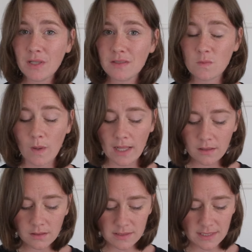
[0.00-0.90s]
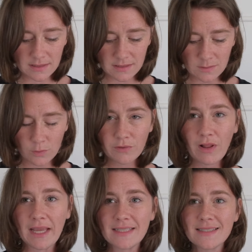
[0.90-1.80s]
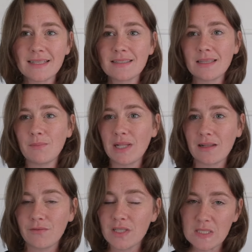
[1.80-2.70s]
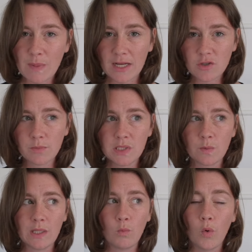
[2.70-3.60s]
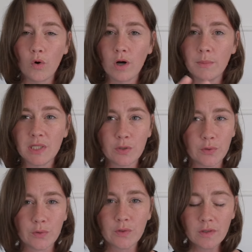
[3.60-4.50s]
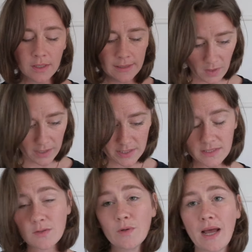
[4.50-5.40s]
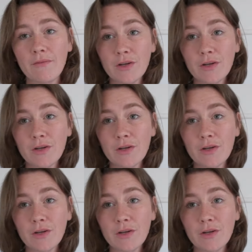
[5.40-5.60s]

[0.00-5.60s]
as well, because it sort of like sits in the middle of the spectrum between warm and cool. I just don't have